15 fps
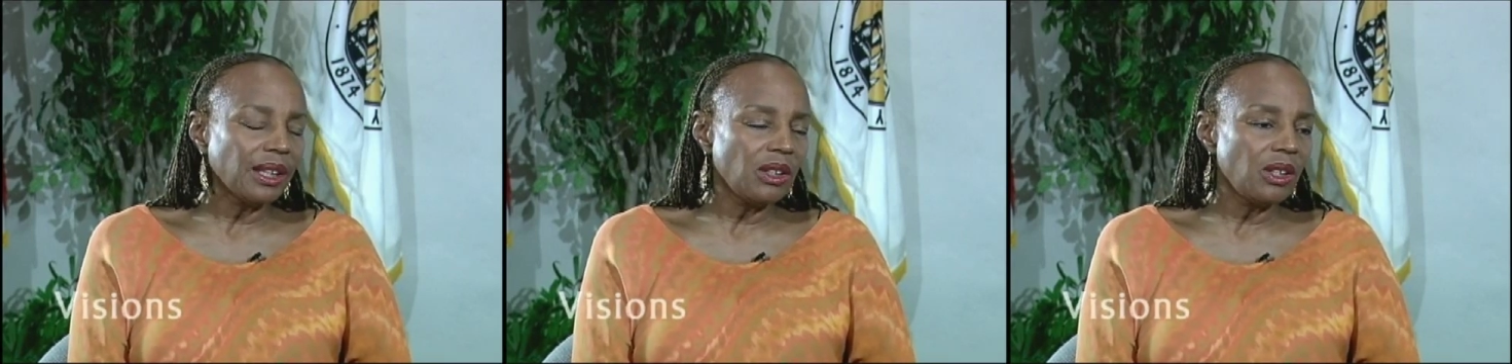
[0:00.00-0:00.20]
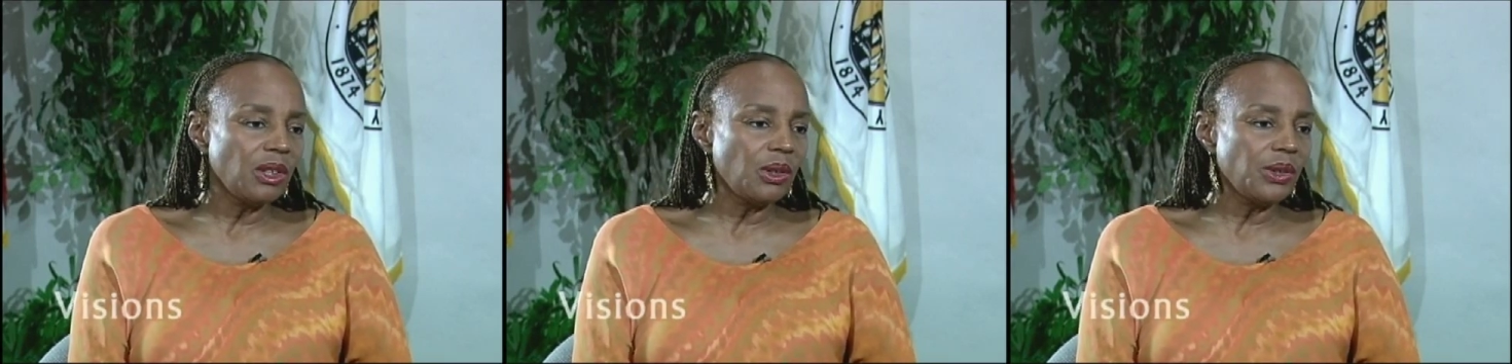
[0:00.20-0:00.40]
I
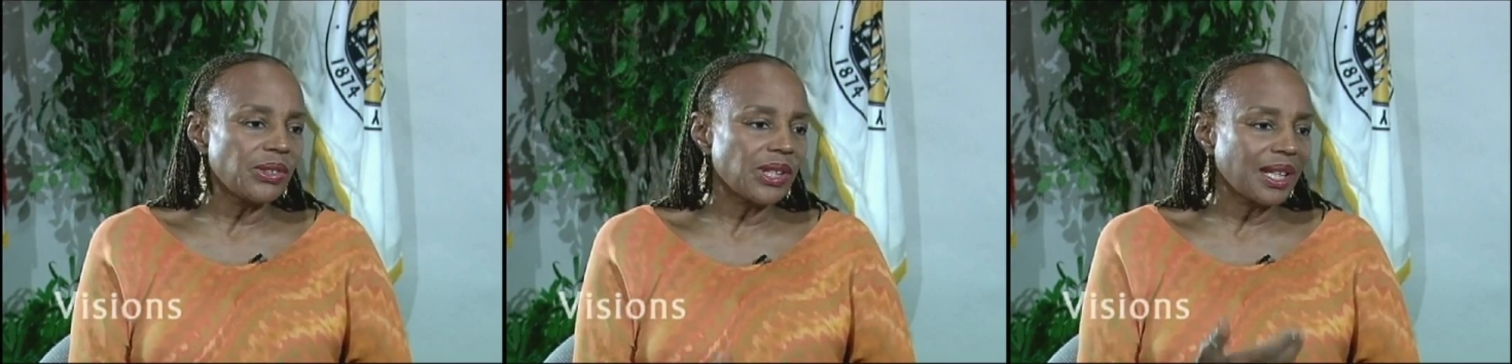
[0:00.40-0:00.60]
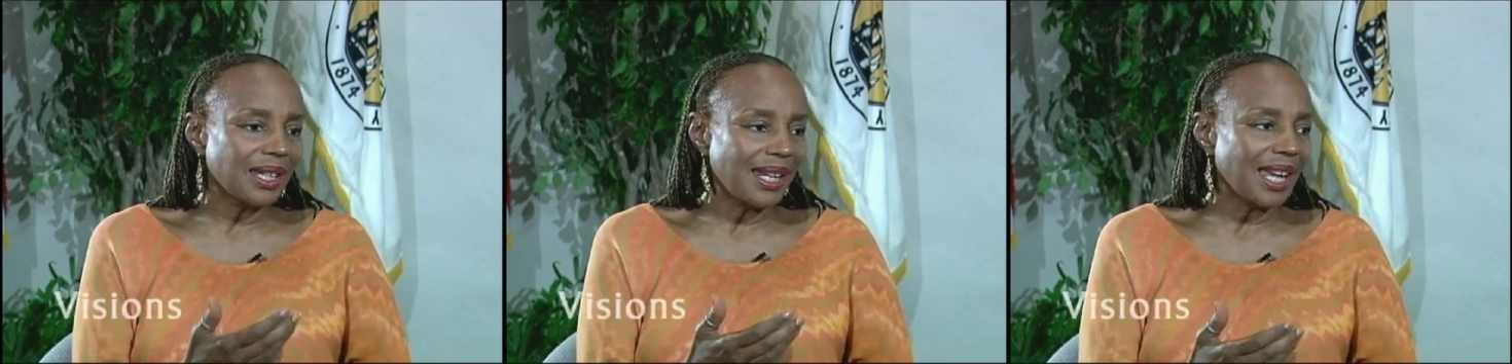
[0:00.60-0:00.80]
can
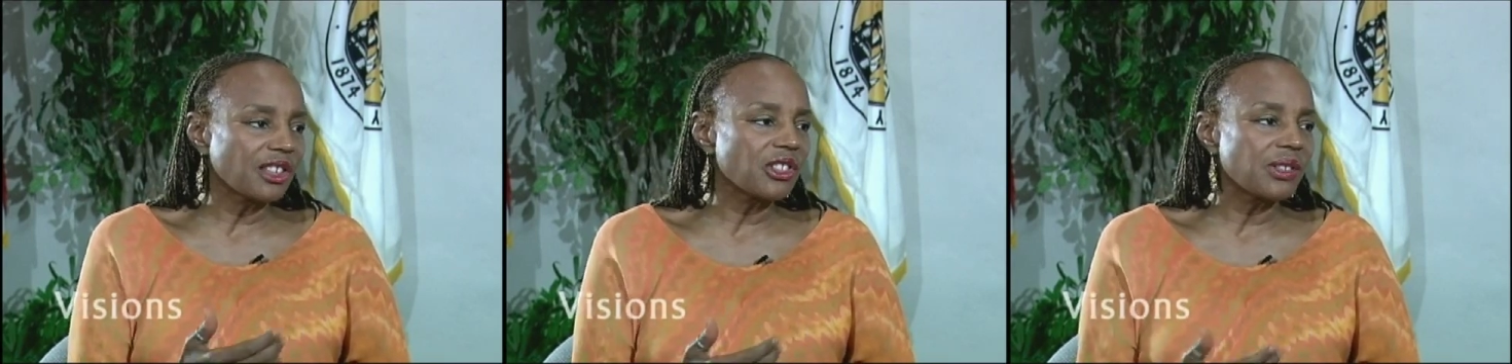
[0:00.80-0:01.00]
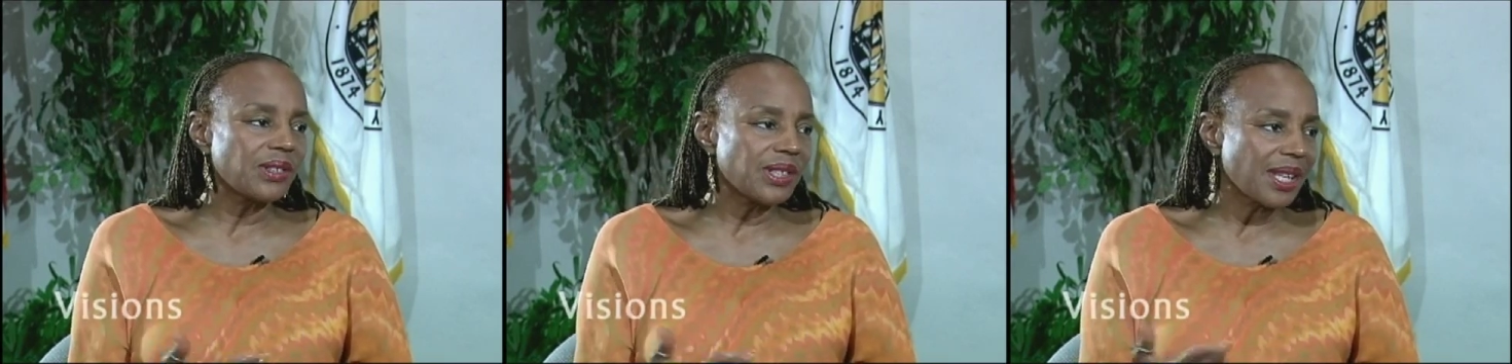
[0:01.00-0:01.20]
use the
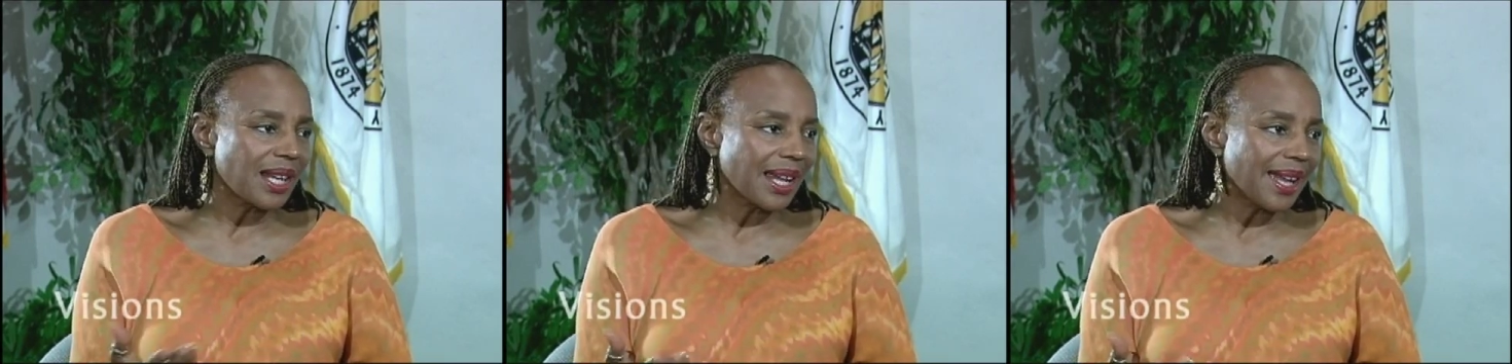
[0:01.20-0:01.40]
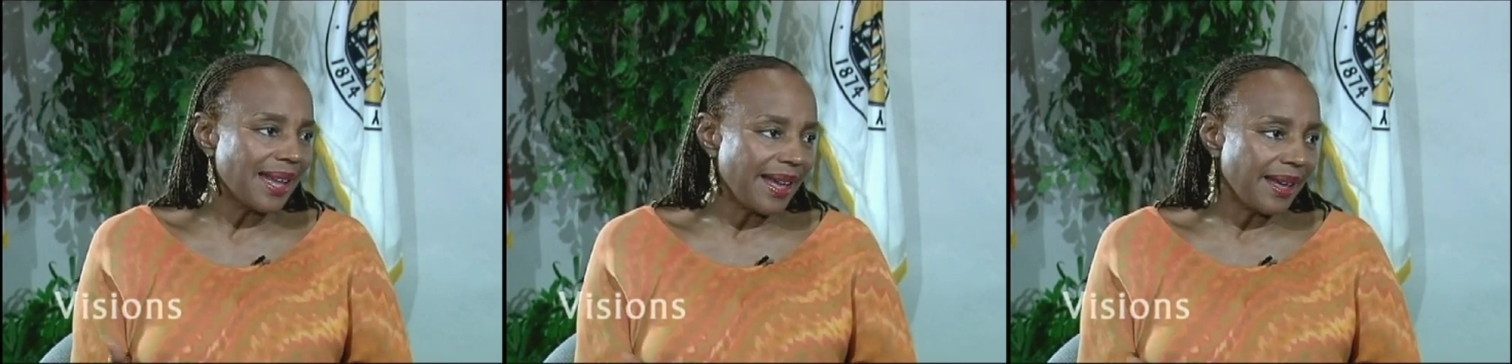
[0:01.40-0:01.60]
connections
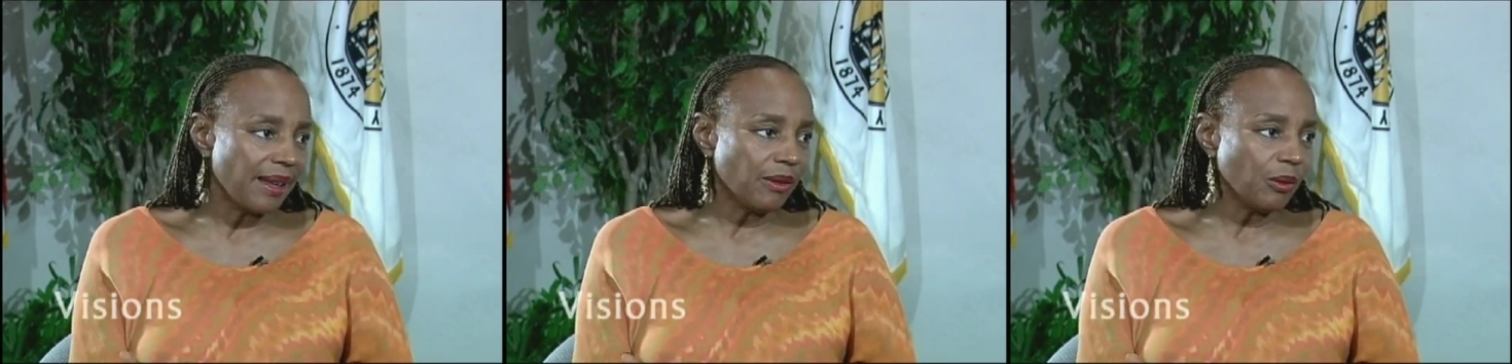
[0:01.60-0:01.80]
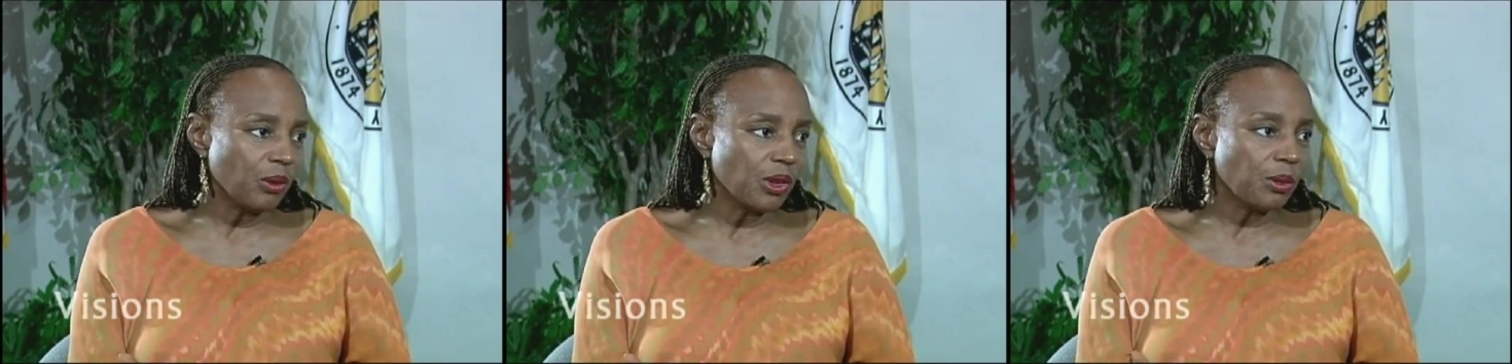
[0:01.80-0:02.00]
that I
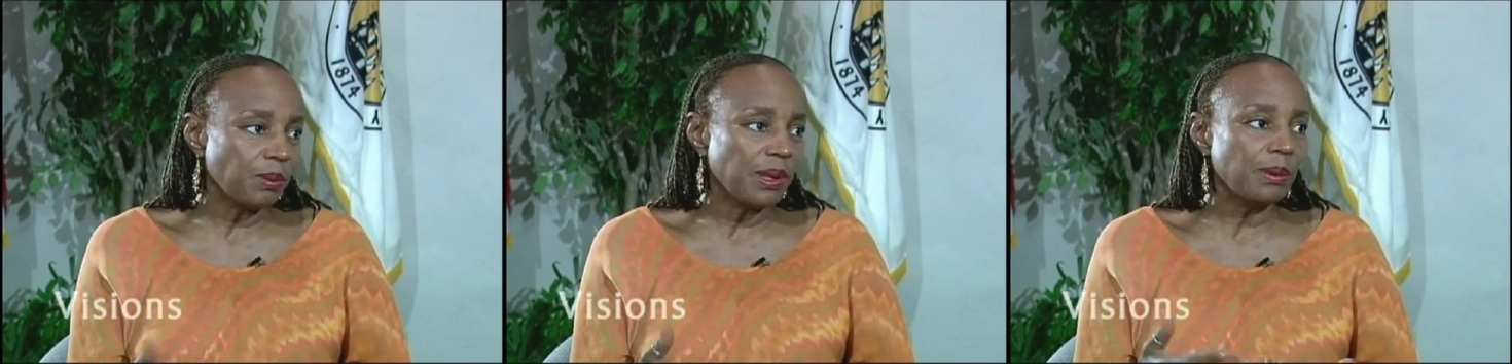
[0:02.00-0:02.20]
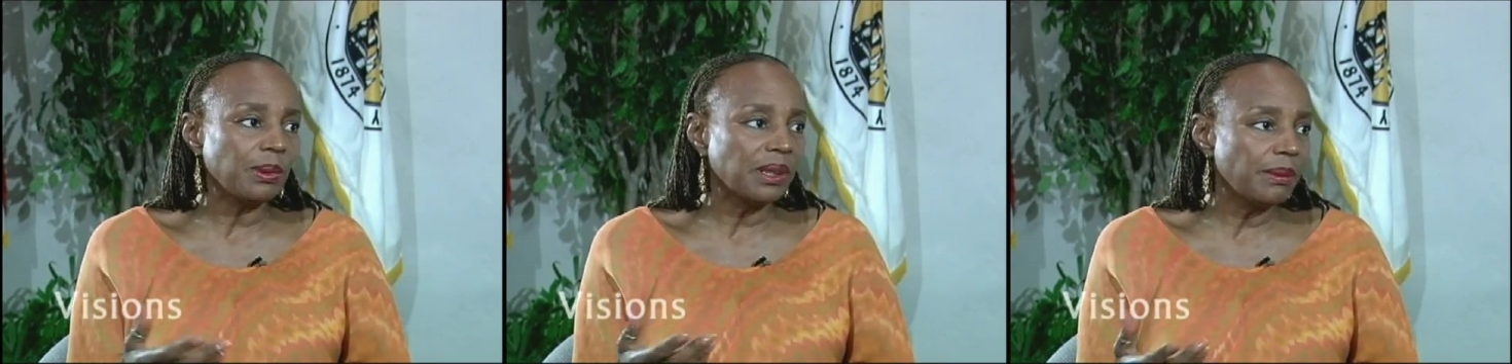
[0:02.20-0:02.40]
have
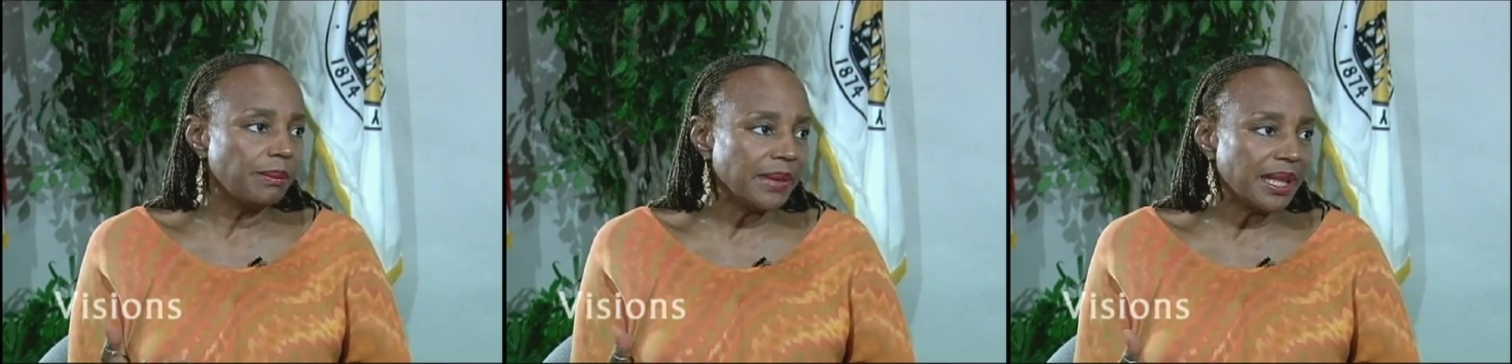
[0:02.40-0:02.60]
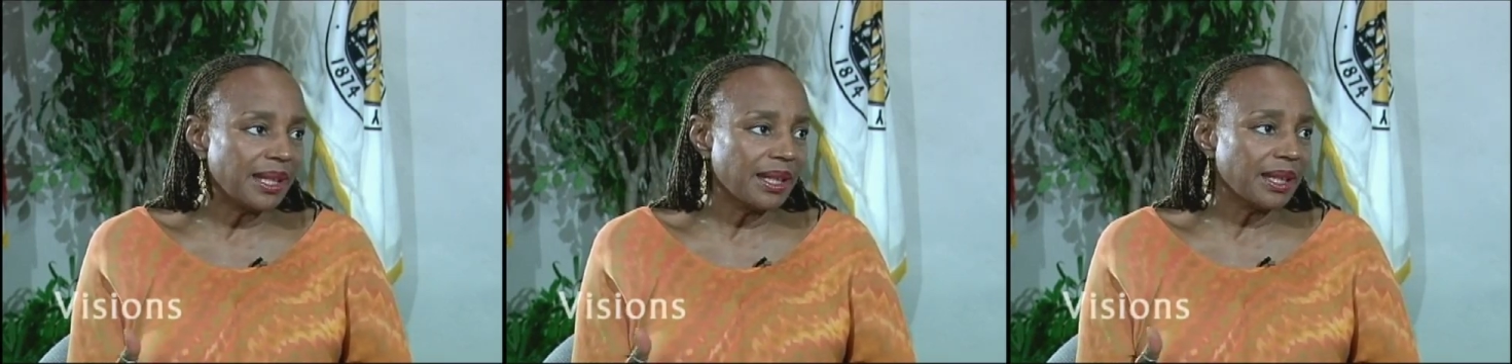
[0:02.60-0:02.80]
with people
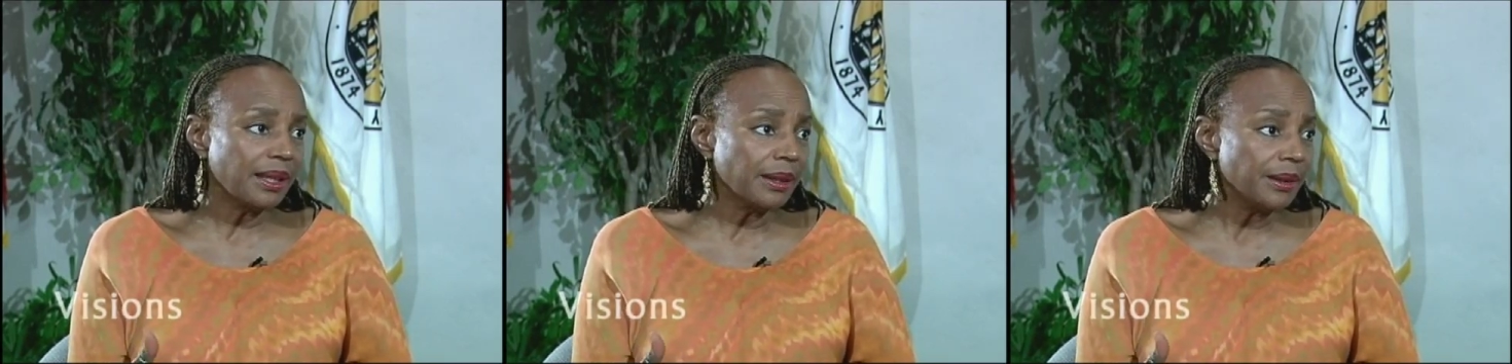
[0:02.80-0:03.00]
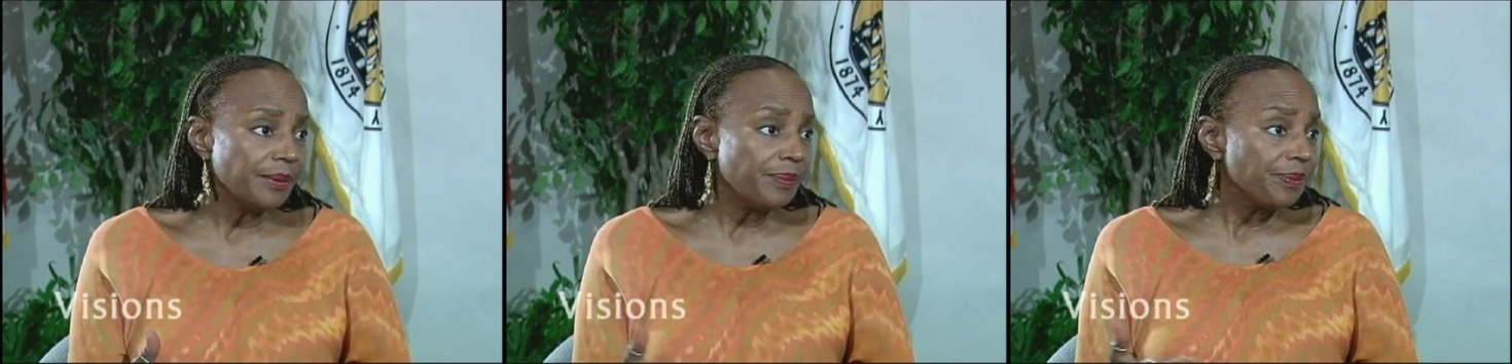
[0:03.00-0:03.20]
in
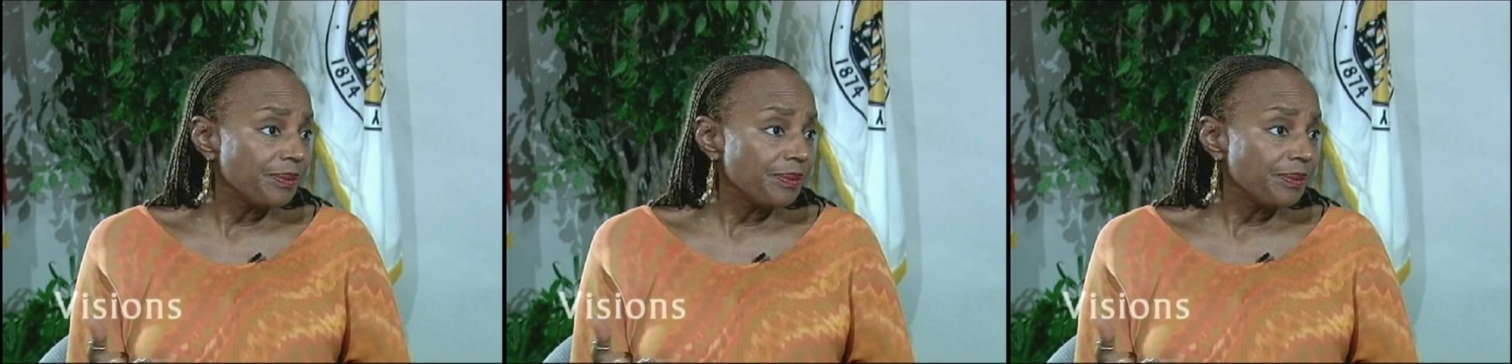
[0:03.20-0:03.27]
media